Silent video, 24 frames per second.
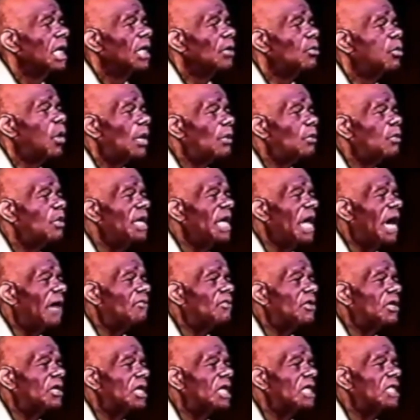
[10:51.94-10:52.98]
And what we
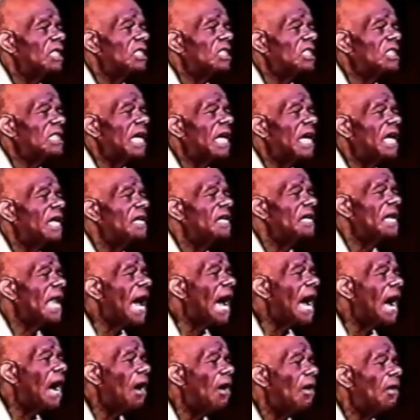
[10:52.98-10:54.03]
have to understand
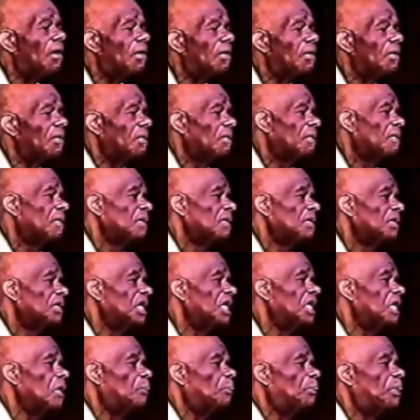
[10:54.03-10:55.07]
now,
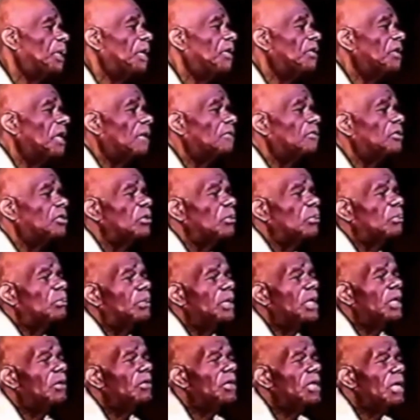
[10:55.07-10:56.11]
in the period of
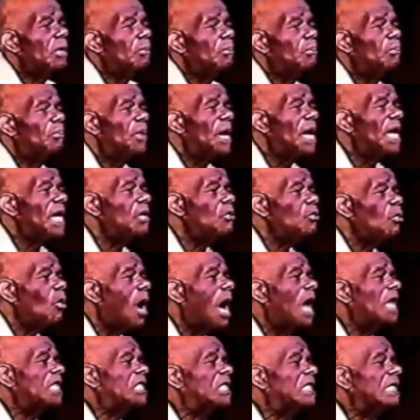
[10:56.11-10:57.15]
superior
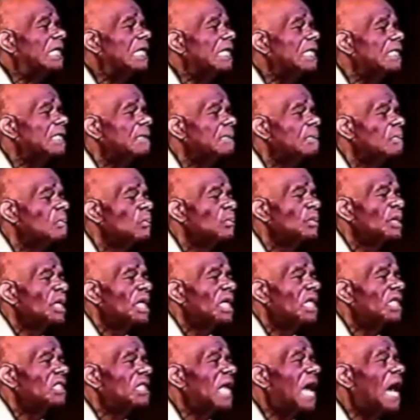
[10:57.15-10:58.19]
brainwashing,
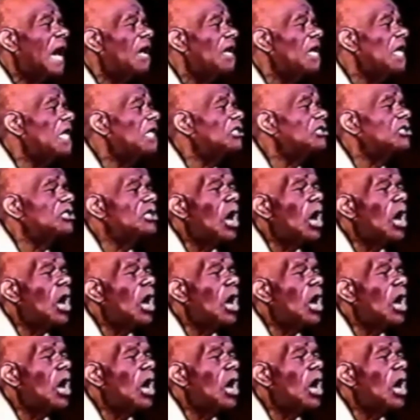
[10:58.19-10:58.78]
is there is